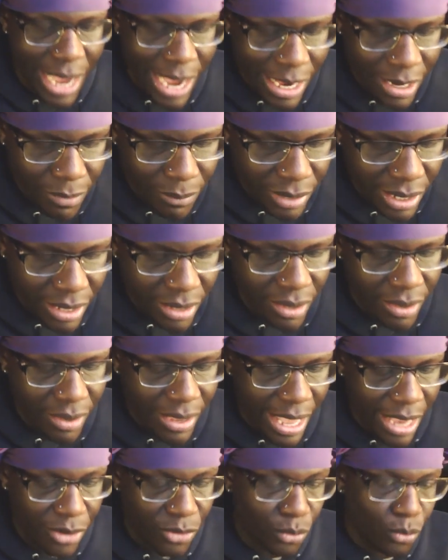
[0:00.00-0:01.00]
anime
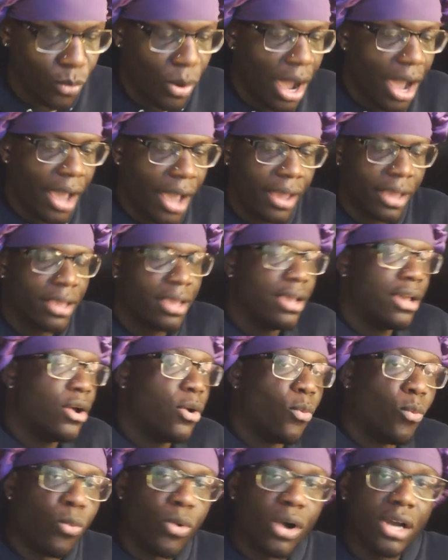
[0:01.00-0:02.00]
and why?
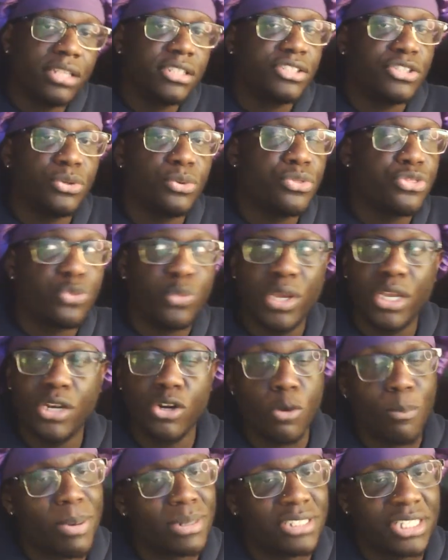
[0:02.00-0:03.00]
1, 2, 3 in
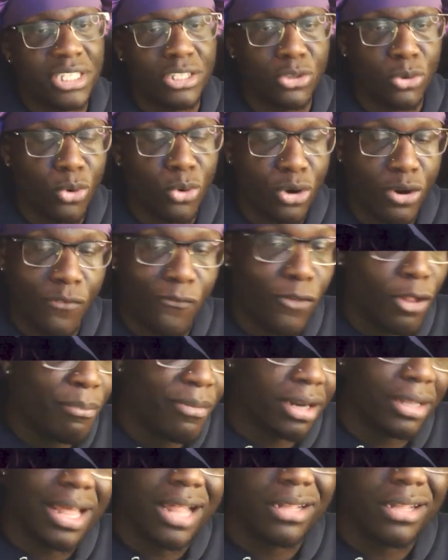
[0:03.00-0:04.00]
no particular order. Full
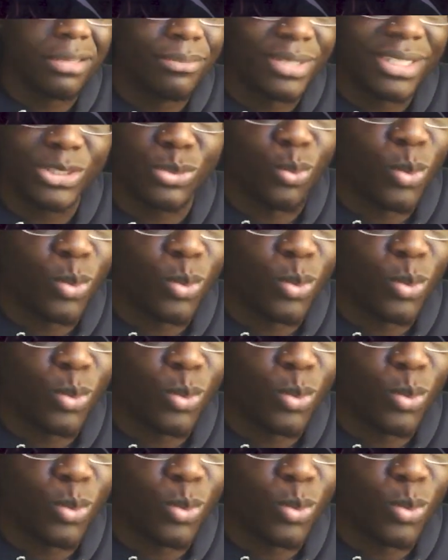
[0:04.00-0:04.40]
Metal Alchemist,